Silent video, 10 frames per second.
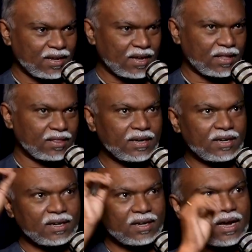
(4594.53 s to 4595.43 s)
And that
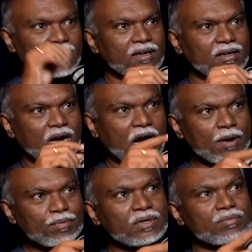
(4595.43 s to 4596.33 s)
day,
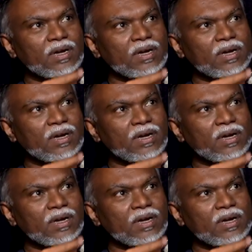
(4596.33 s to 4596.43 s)
after my